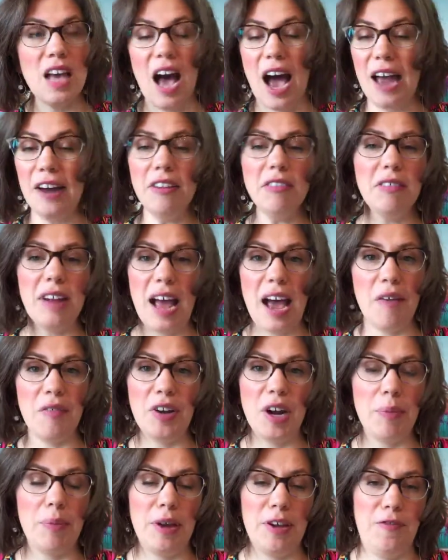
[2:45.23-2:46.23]
I don't have
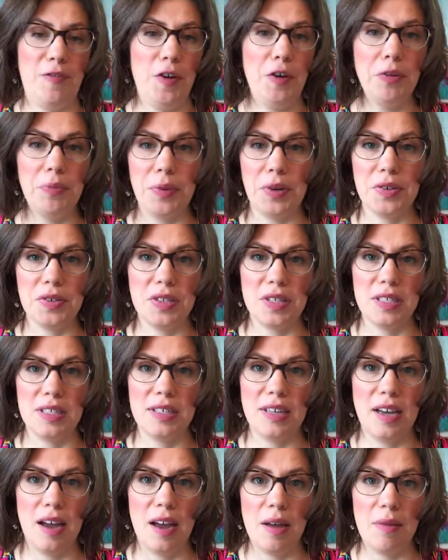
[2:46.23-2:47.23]
it on my phone most of the
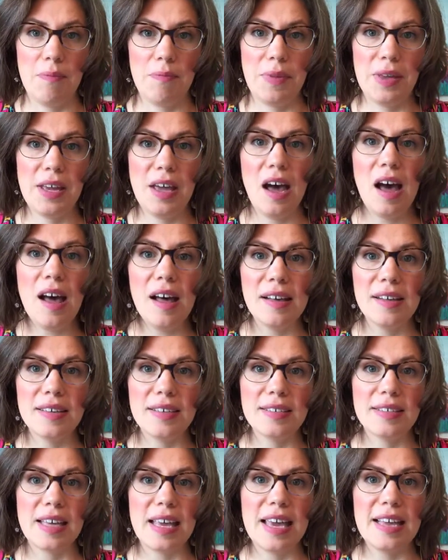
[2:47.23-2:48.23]
time
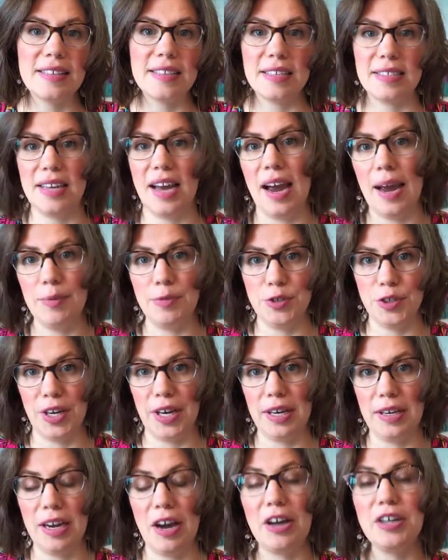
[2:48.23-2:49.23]
because it's a time
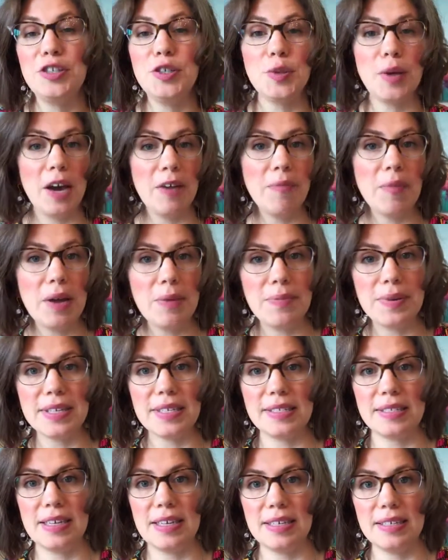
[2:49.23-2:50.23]
drain. Now I do have my
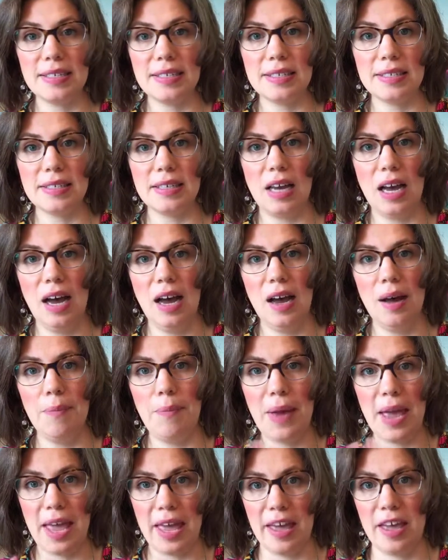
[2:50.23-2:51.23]
business
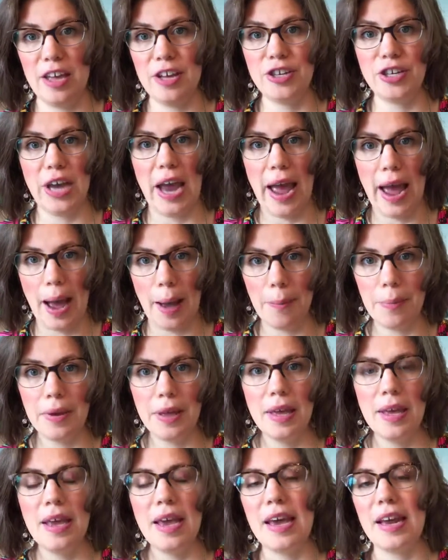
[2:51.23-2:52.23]
page app
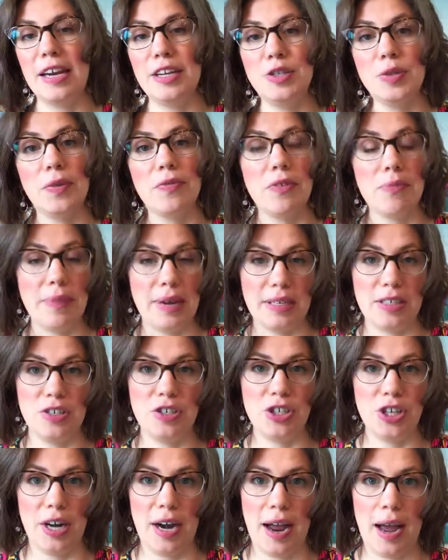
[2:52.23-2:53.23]
and I do have the
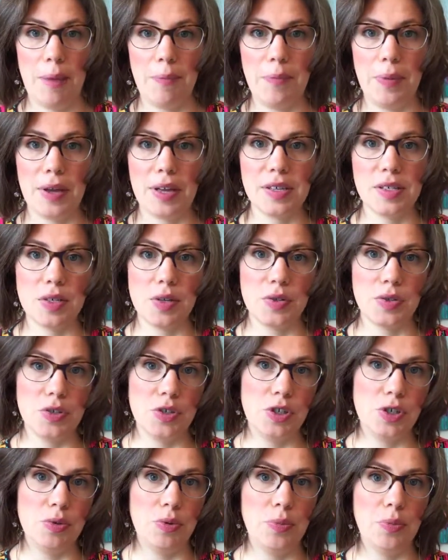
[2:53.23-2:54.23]
Messenger app because those are
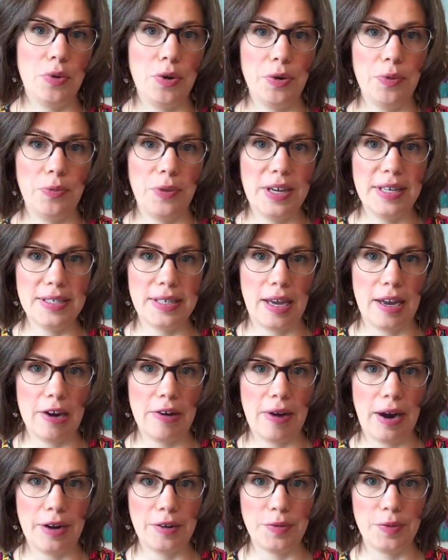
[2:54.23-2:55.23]
two important ways I
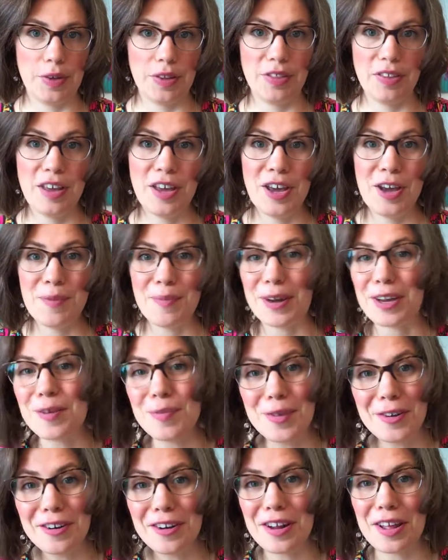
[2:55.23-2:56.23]
interact with my
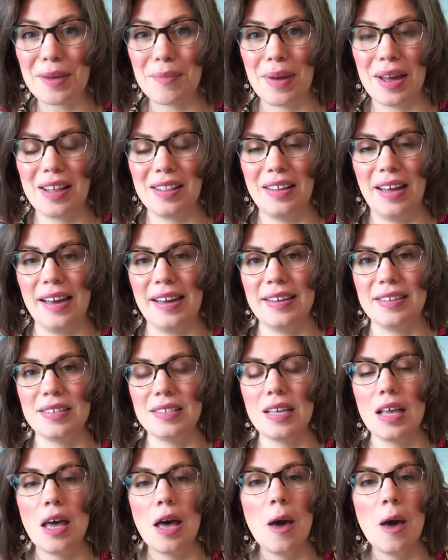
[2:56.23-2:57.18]
community and my clients.